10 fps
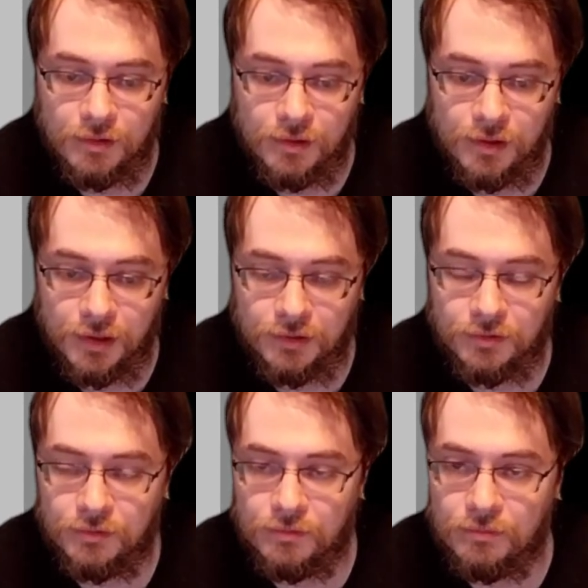And
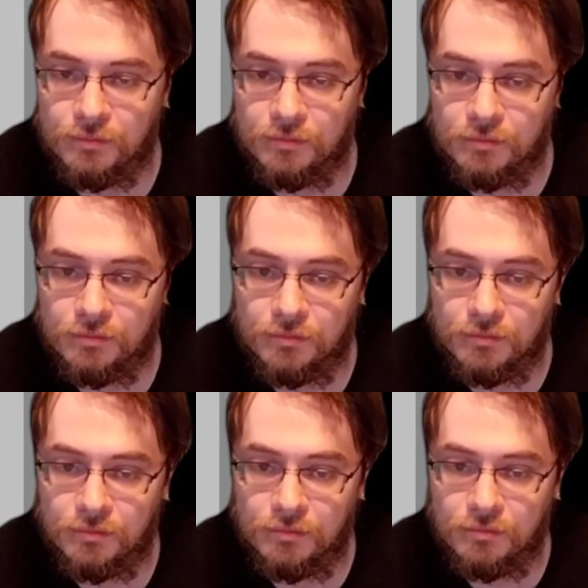
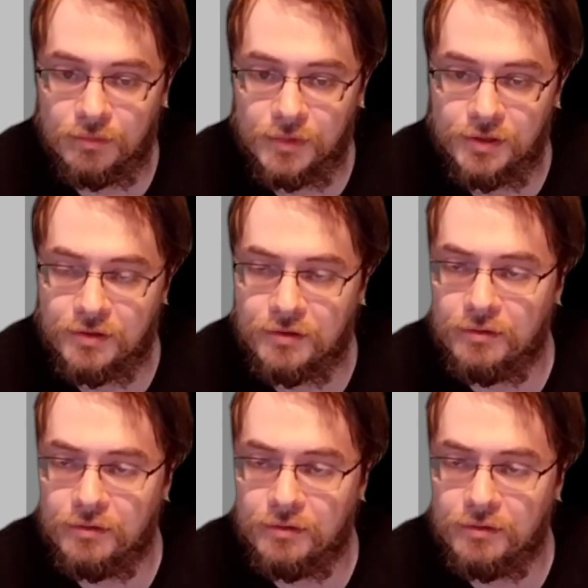it doesn't